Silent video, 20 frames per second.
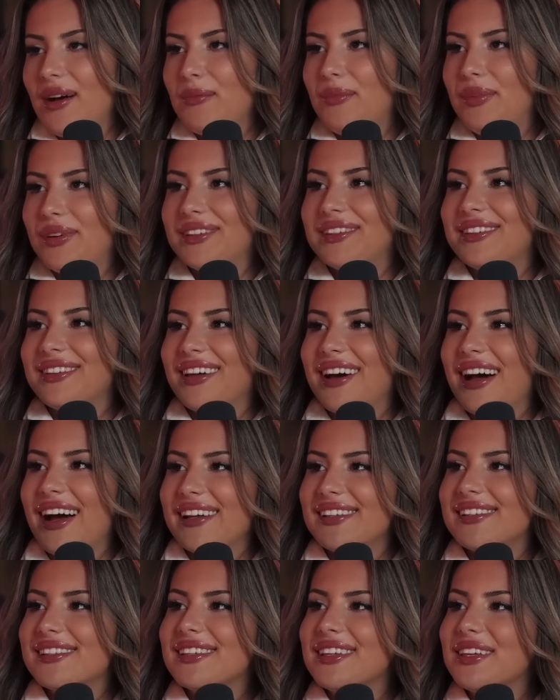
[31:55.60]
But I
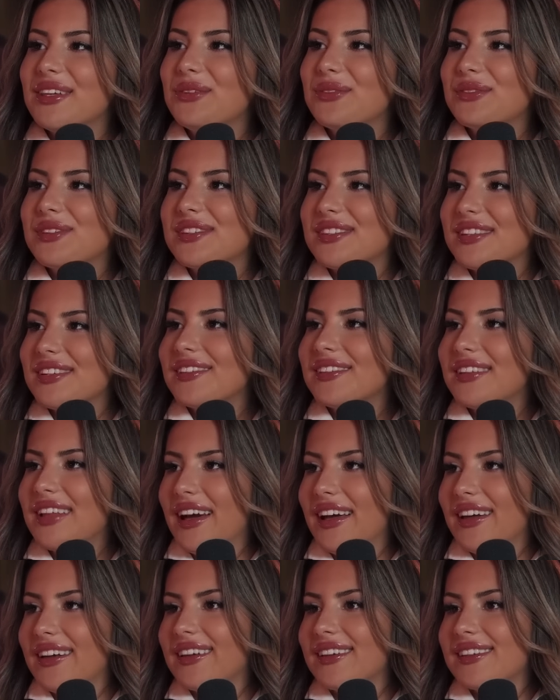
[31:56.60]
see you still
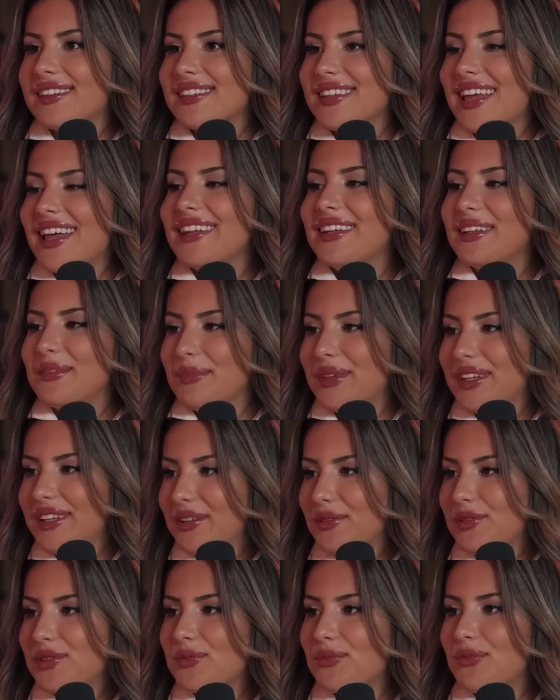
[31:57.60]
like sending me
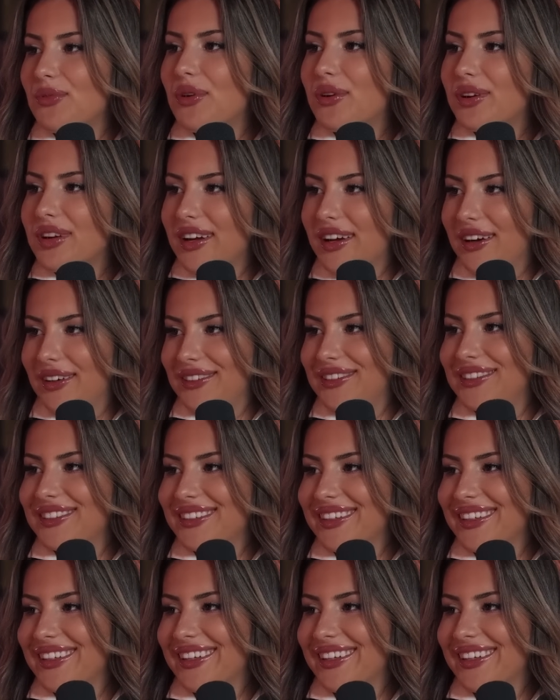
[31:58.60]
those workout